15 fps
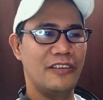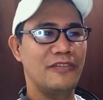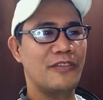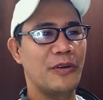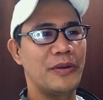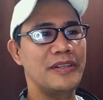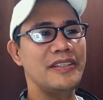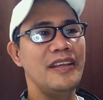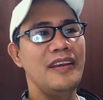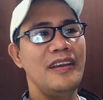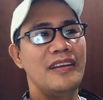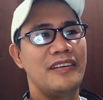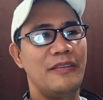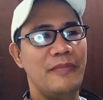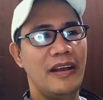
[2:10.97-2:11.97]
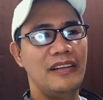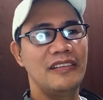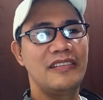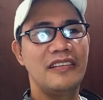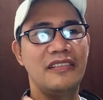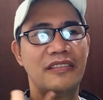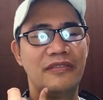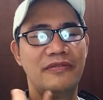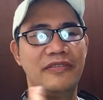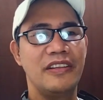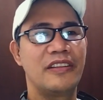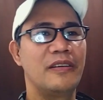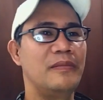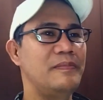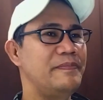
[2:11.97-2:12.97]
And of course, the melody, the
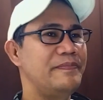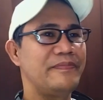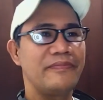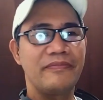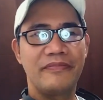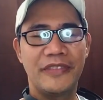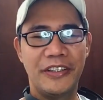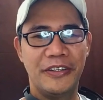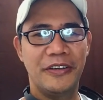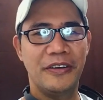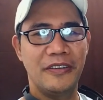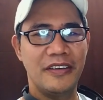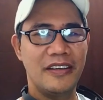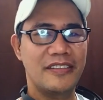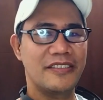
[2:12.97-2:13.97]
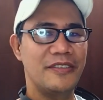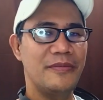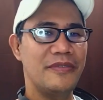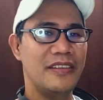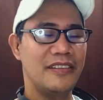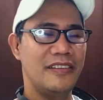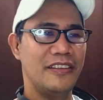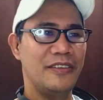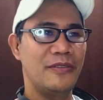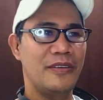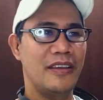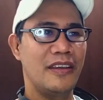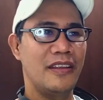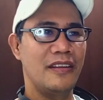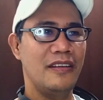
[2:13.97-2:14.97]
rhythm, you know, it's something that you
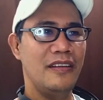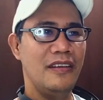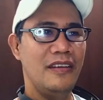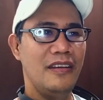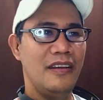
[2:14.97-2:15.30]
can,